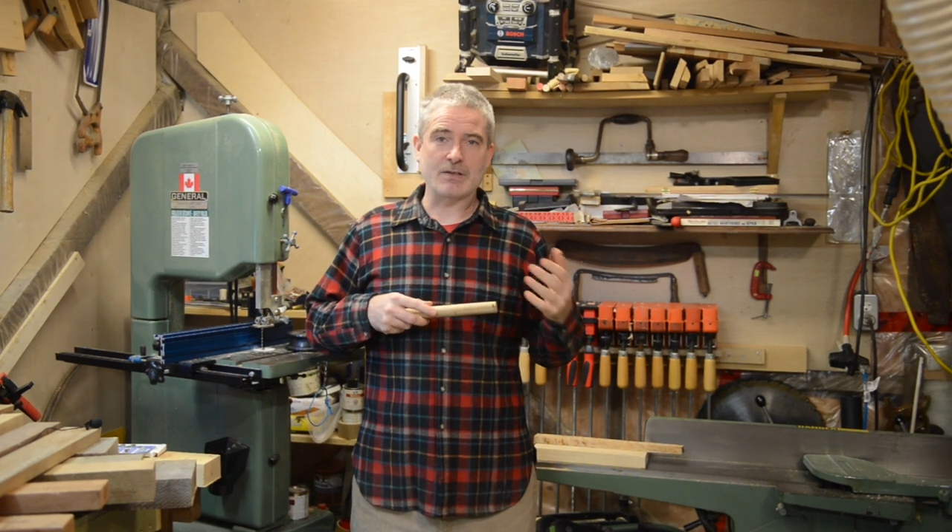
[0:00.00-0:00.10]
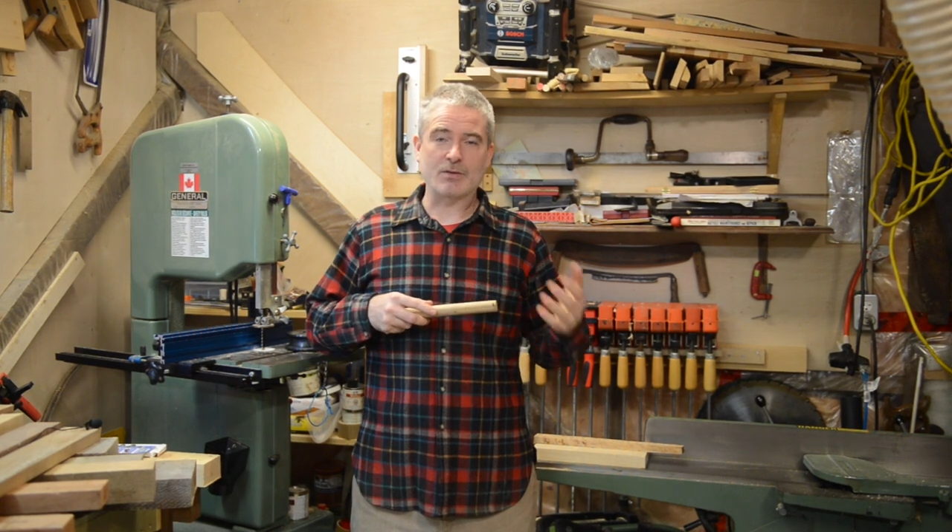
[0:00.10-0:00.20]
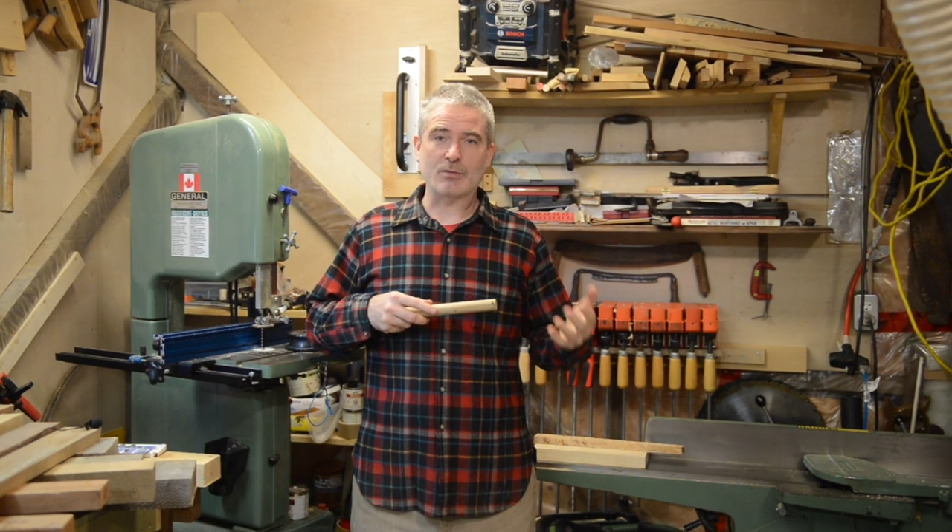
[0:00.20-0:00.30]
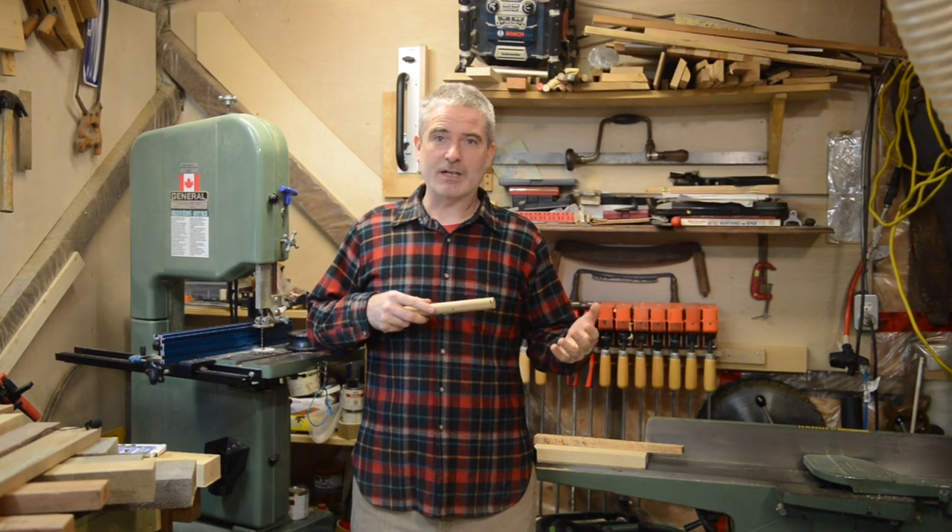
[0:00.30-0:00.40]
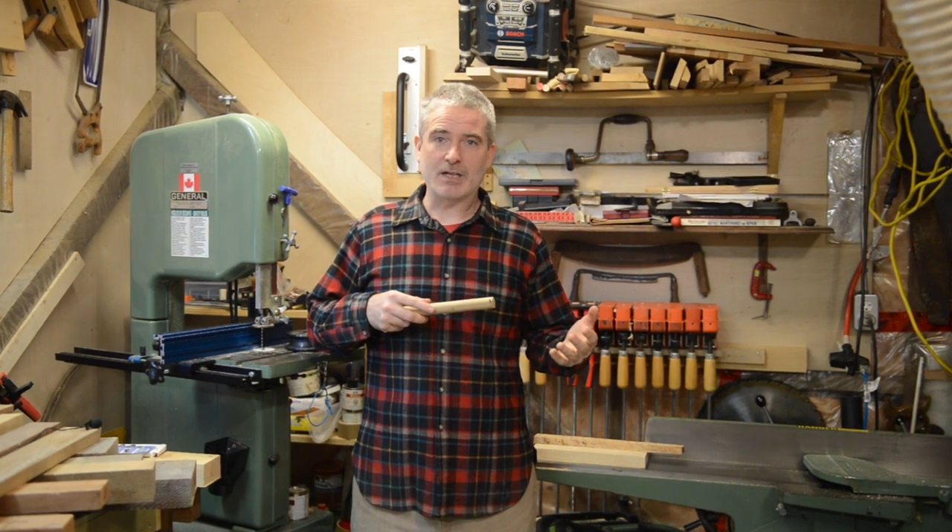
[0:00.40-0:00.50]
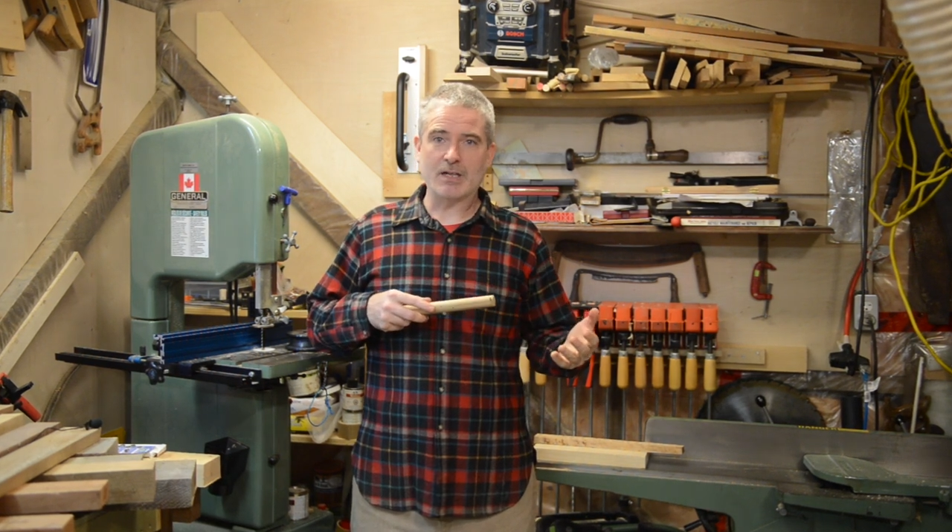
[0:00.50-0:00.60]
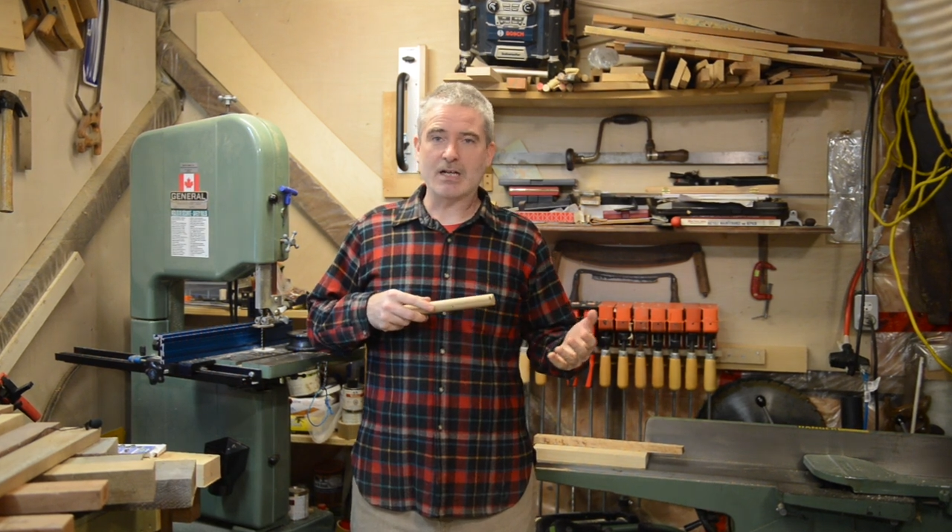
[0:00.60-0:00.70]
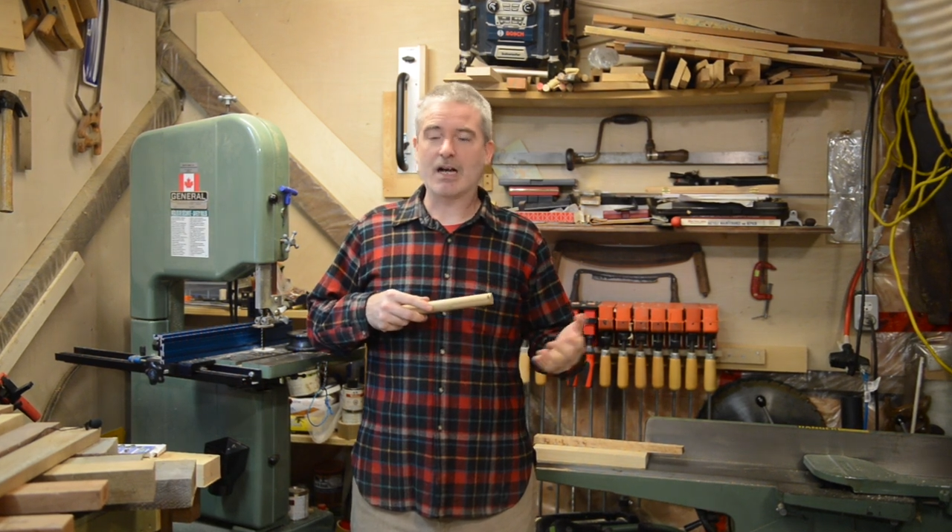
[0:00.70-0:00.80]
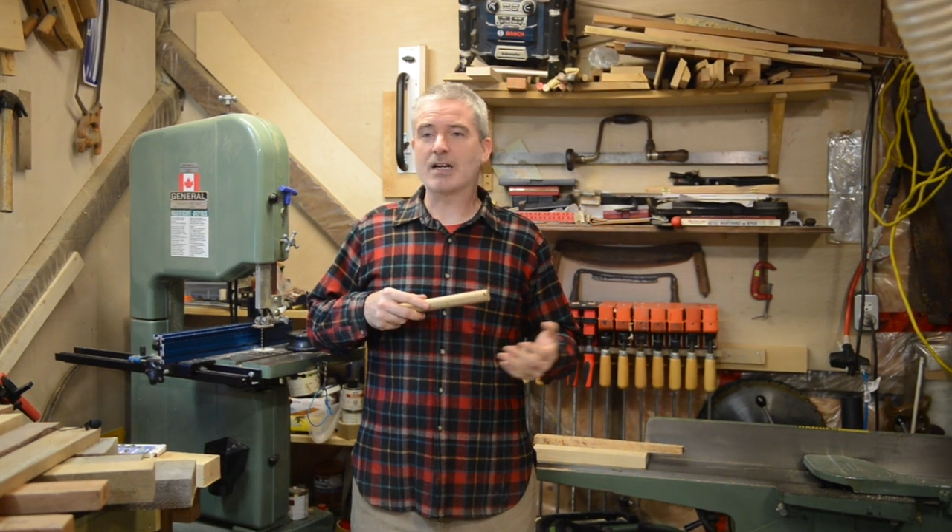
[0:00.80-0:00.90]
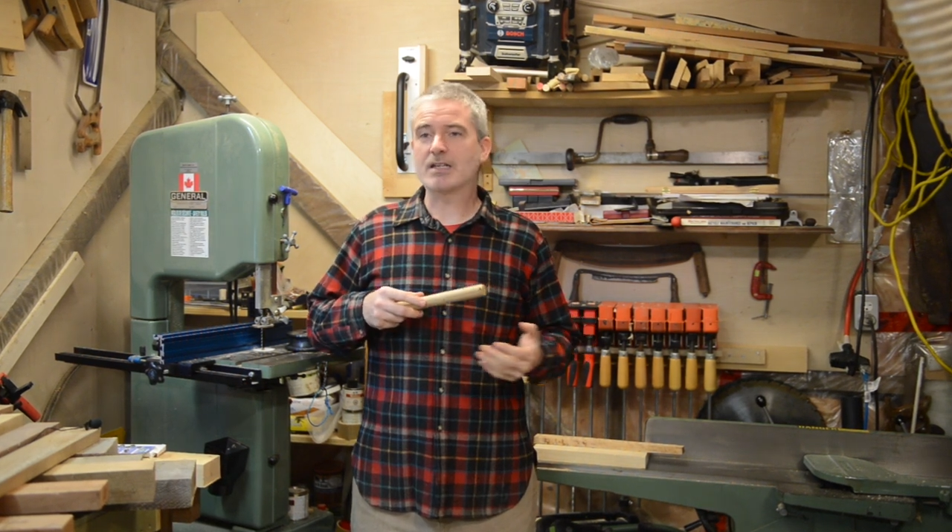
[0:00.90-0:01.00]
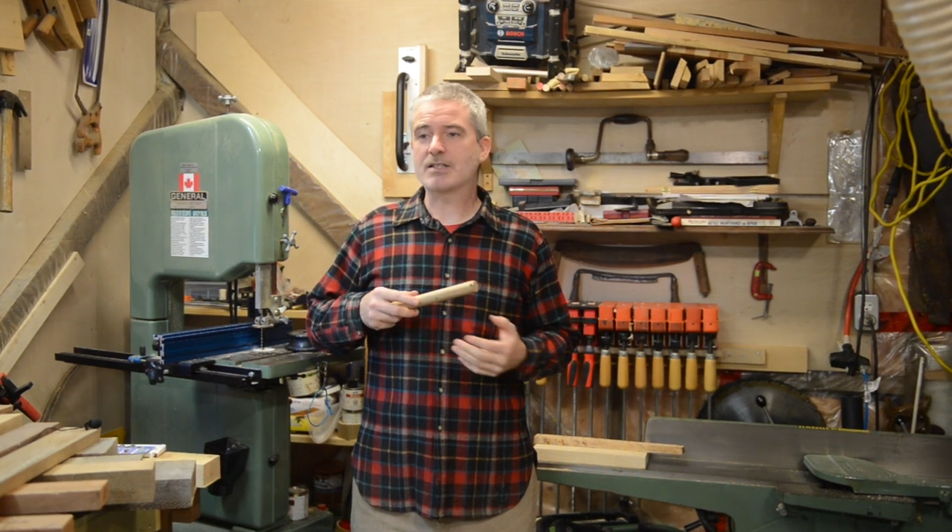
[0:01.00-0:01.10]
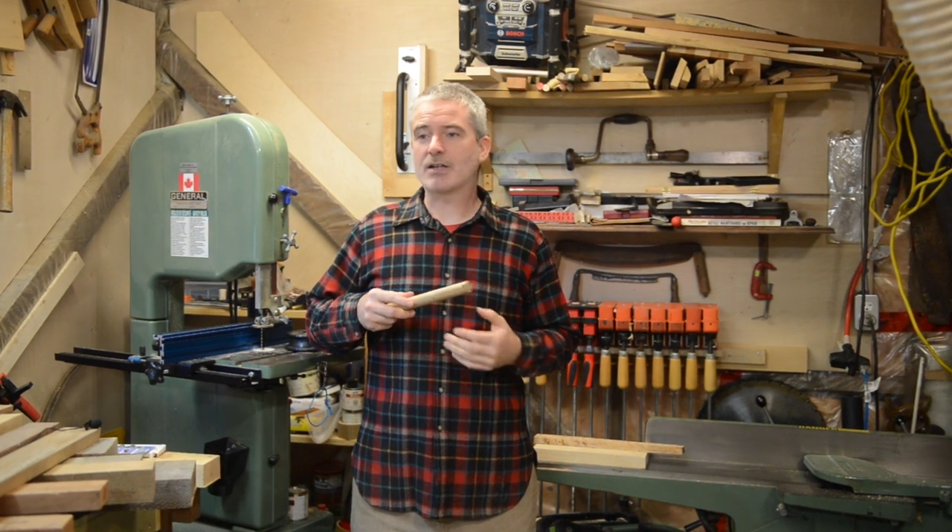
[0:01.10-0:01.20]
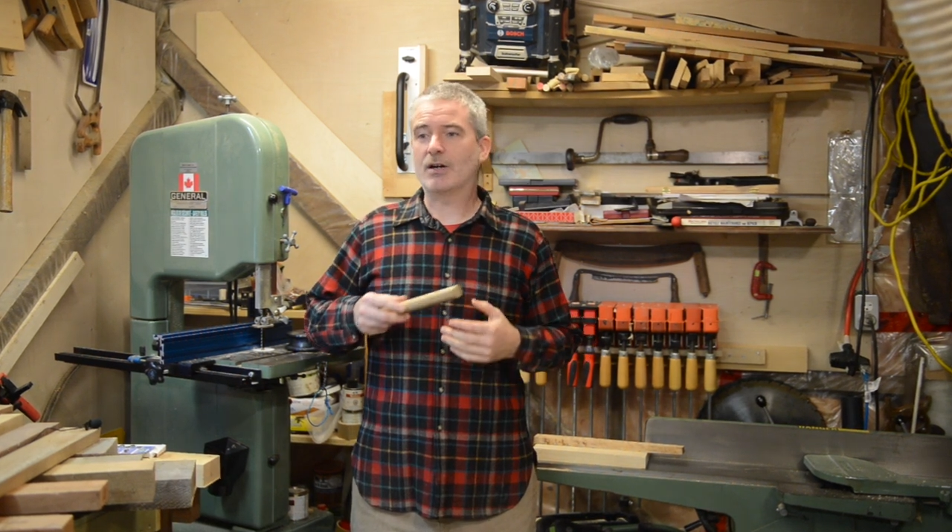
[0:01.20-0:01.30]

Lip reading: So there'll be all kinds